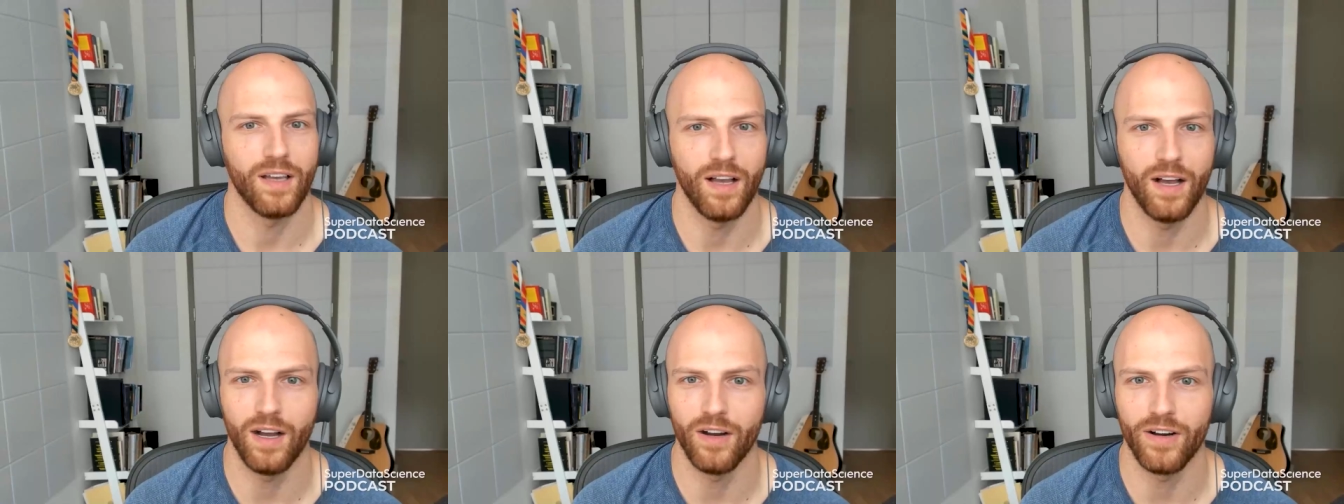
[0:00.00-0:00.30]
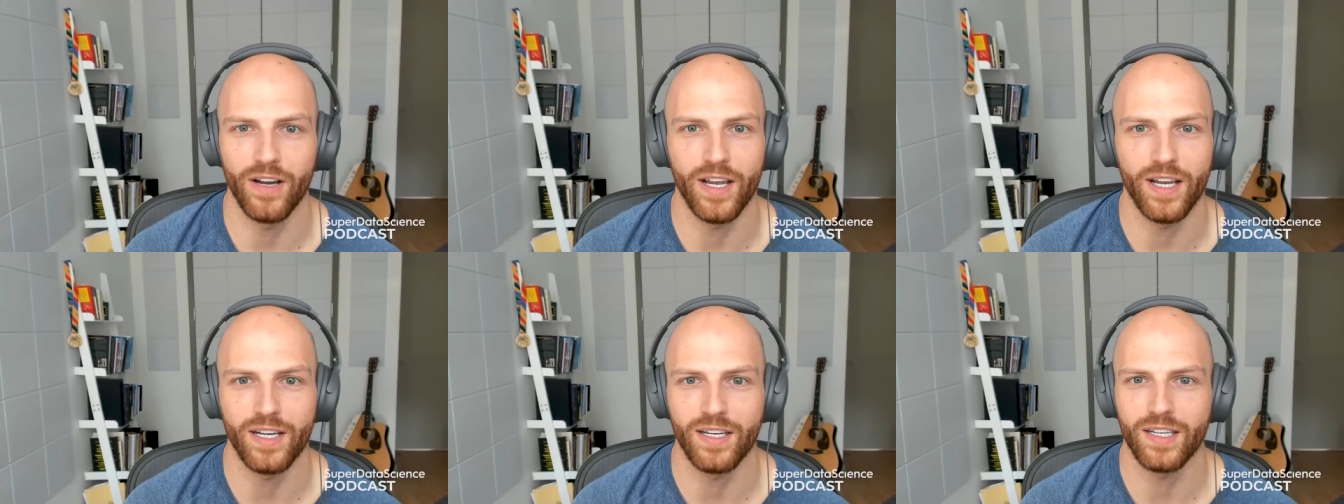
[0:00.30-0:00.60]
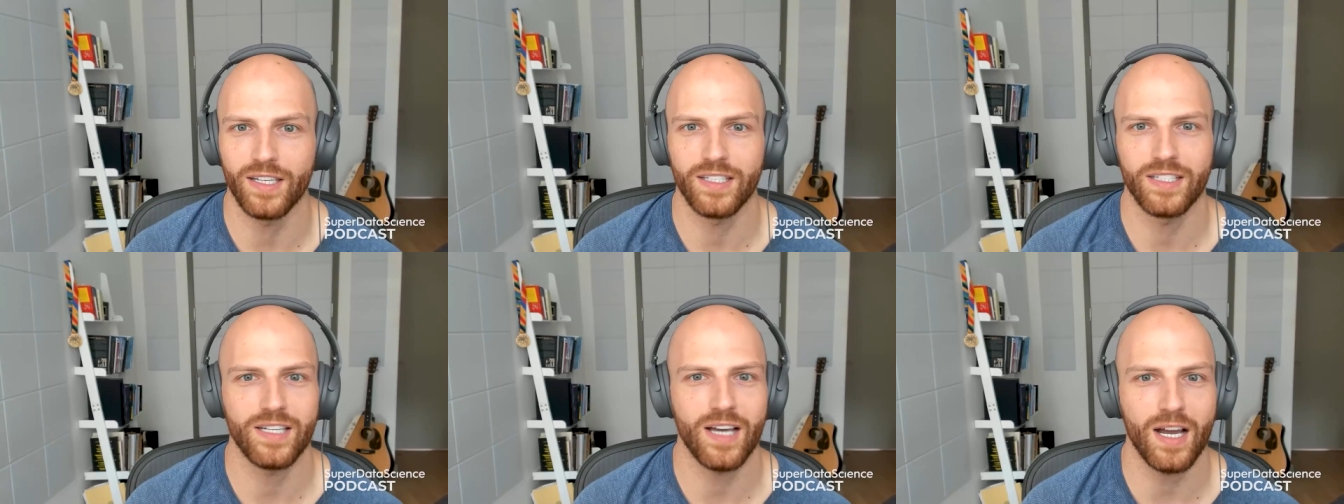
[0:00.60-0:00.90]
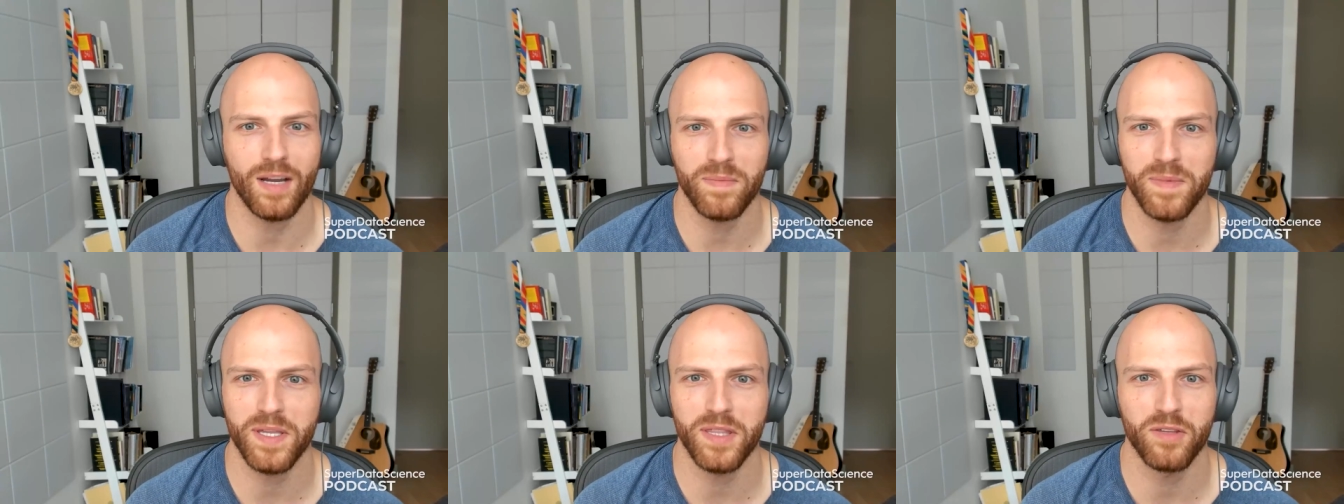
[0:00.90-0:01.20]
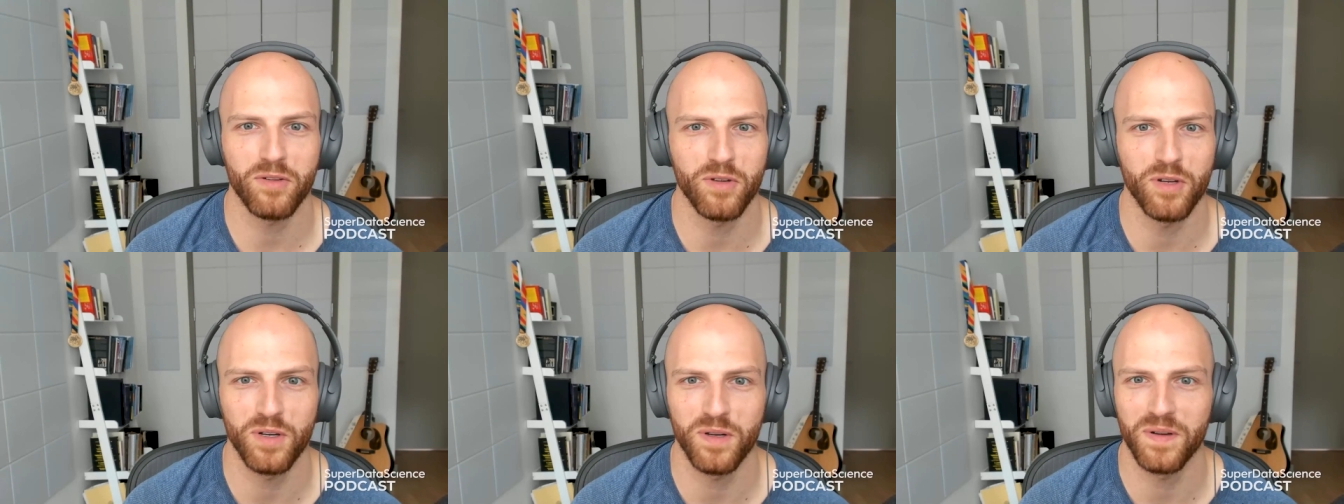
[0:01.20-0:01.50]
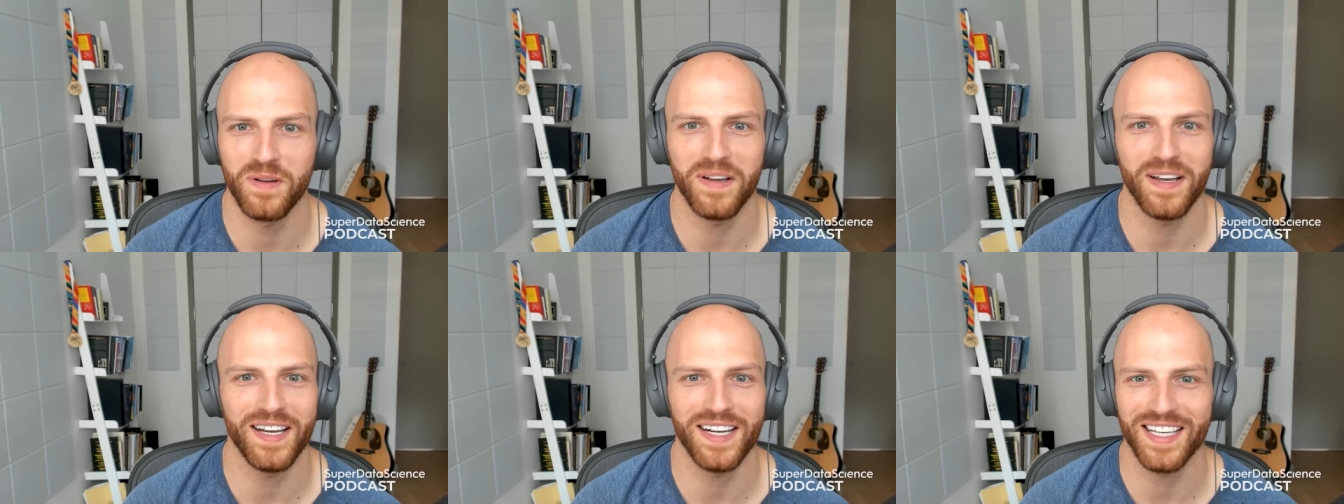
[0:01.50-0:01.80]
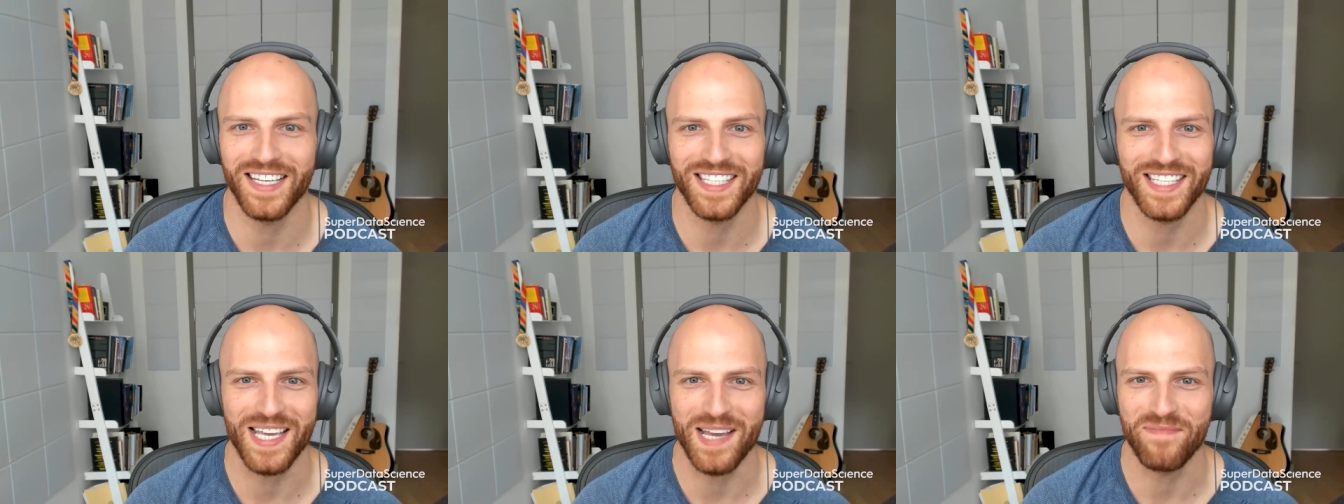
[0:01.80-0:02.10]
All right. Talk me through an
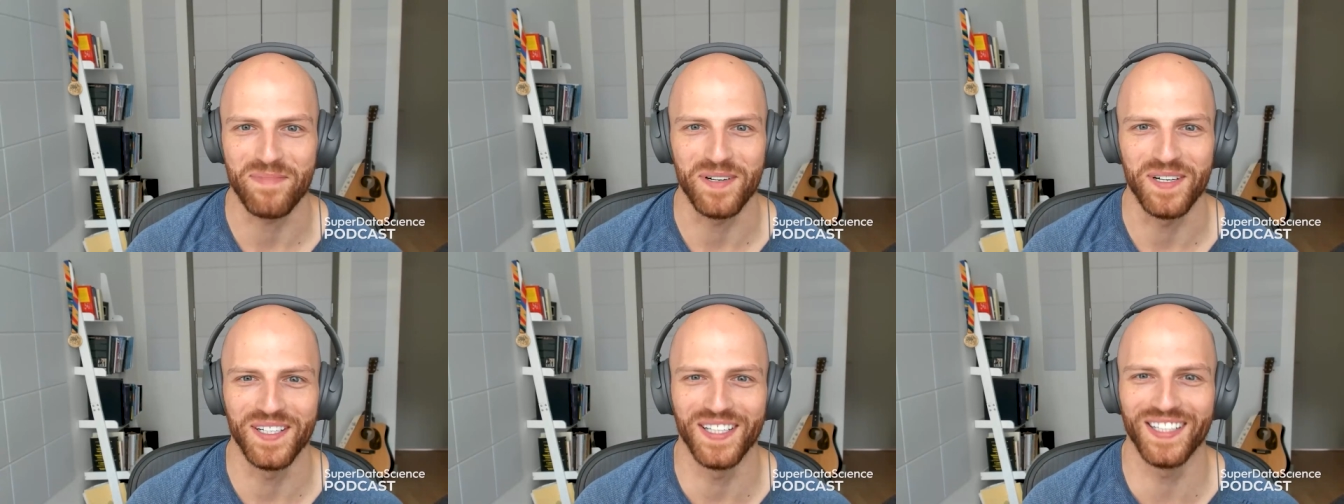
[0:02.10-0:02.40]
example.